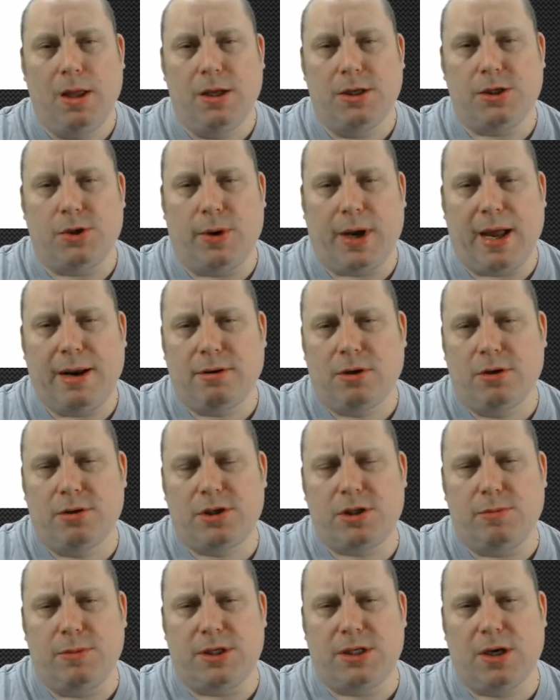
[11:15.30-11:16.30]
So again,
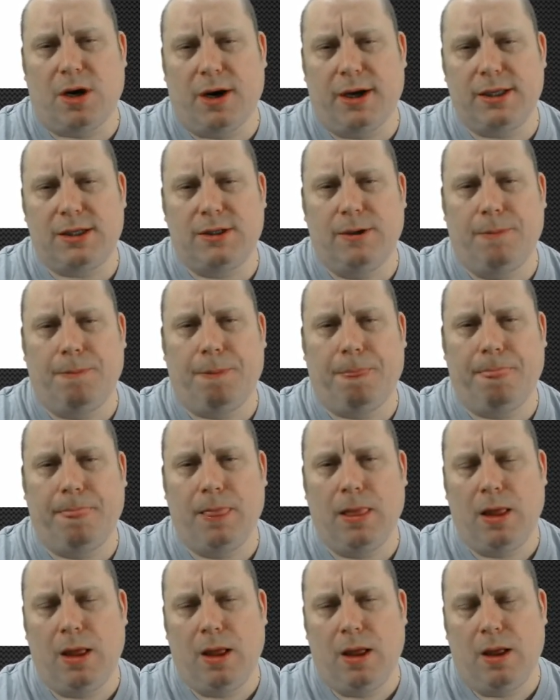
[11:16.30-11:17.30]
customer site.
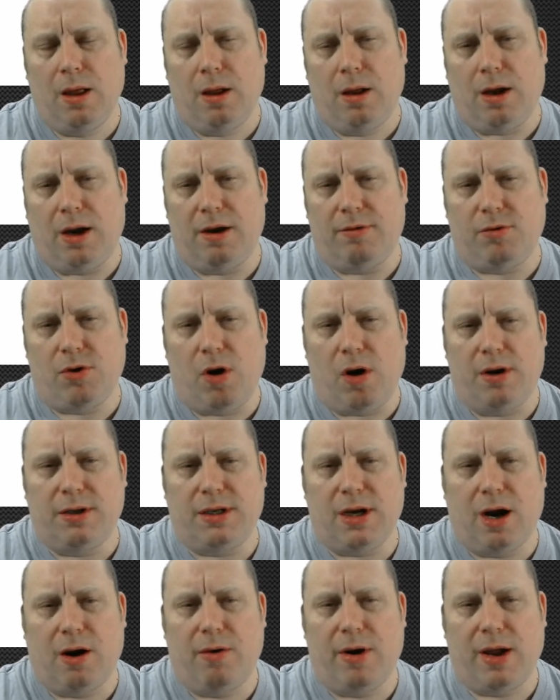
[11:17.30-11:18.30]
I've got a
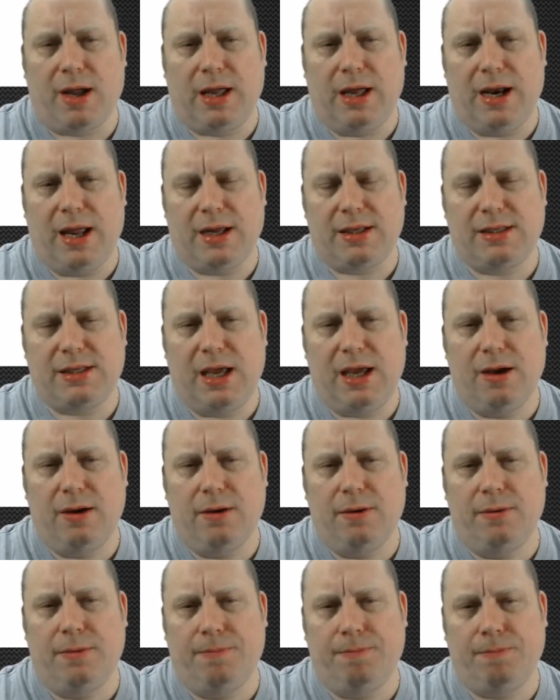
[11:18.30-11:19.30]
direct connect
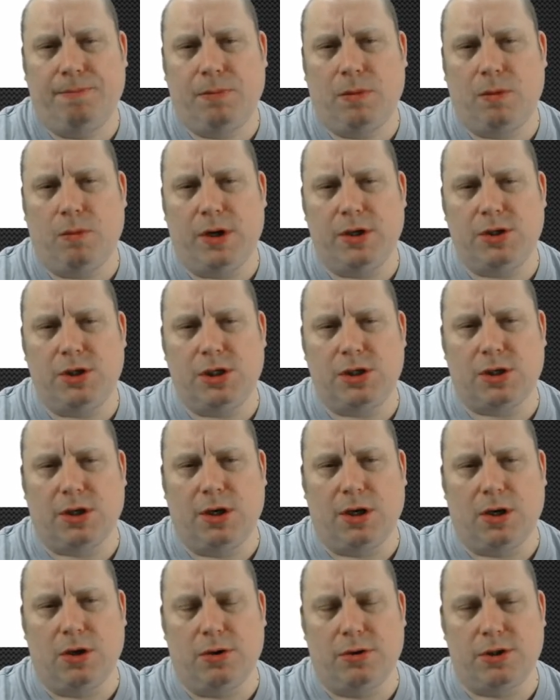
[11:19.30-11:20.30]
here, which is going
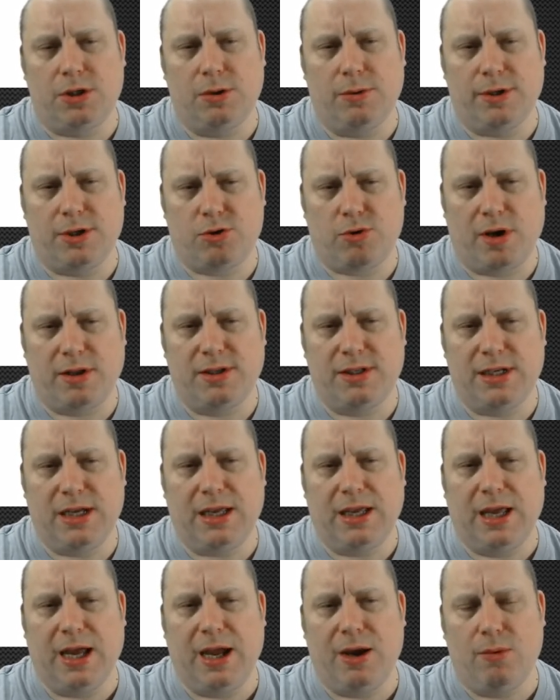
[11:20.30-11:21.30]
to go to a
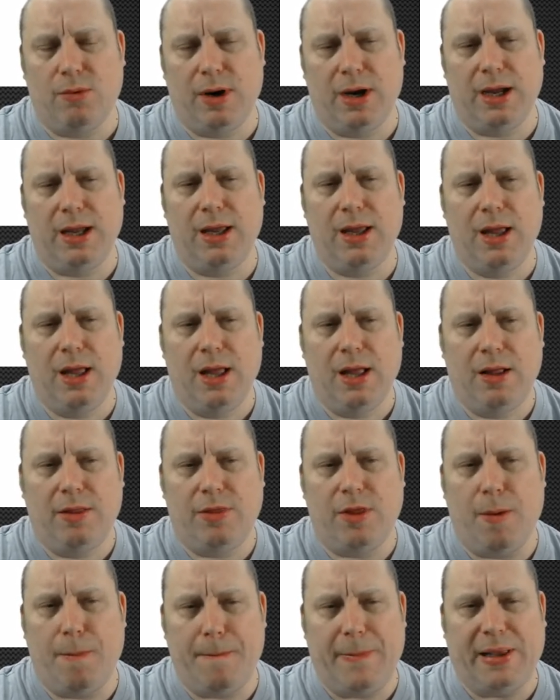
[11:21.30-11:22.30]
transit gateway
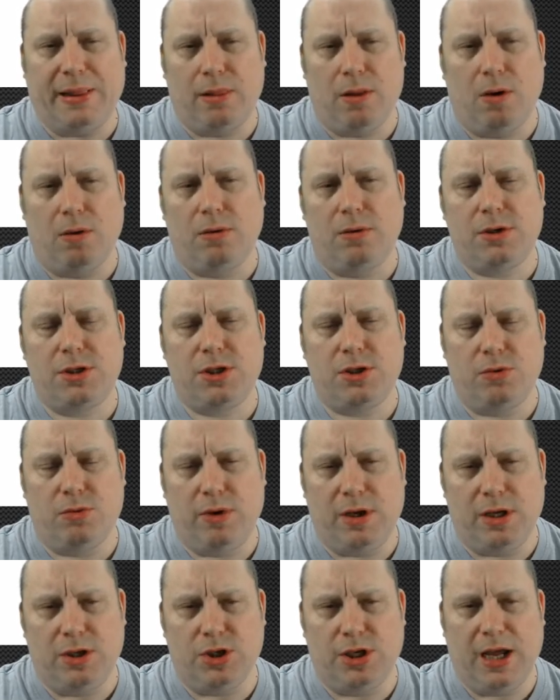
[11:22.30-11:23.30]
that belongs to
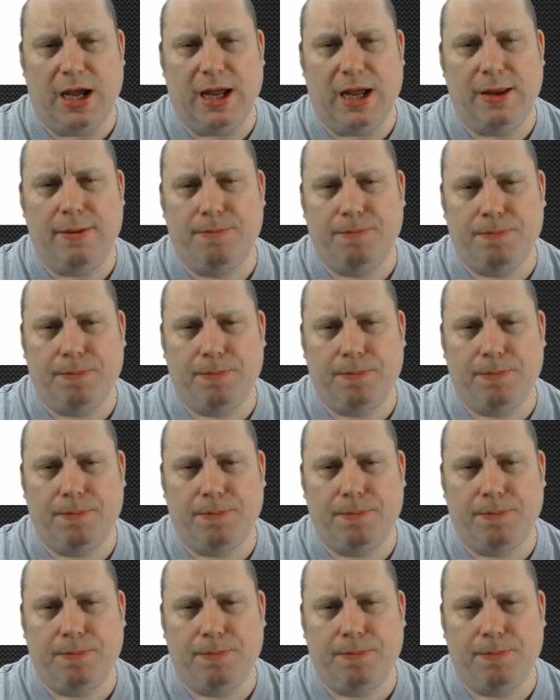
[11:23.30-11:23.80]
region A.